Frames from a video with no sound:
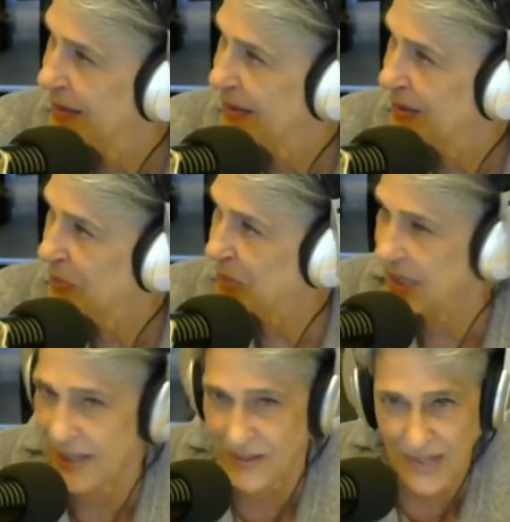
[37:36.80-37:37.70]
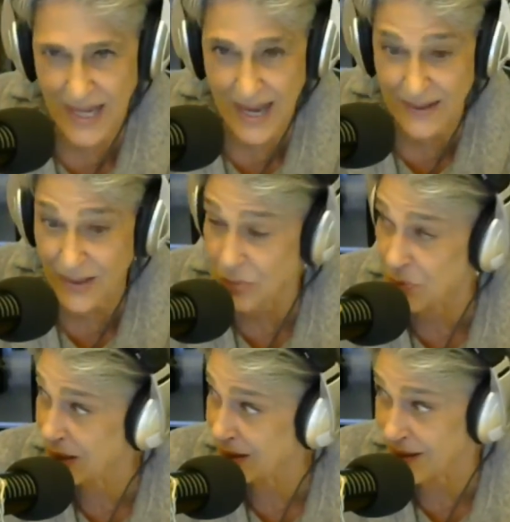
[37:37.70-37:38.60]
because they had this
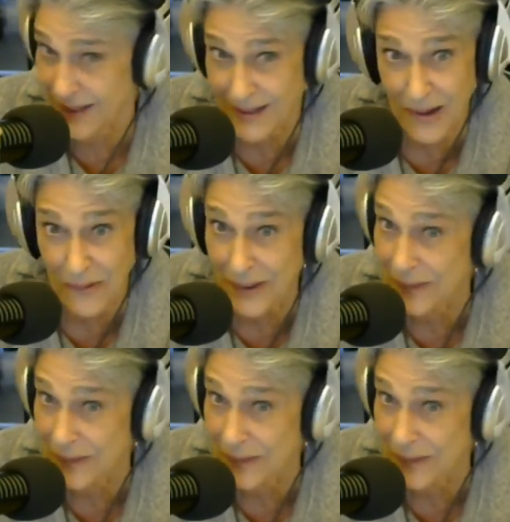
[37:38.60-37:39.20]
big thing going.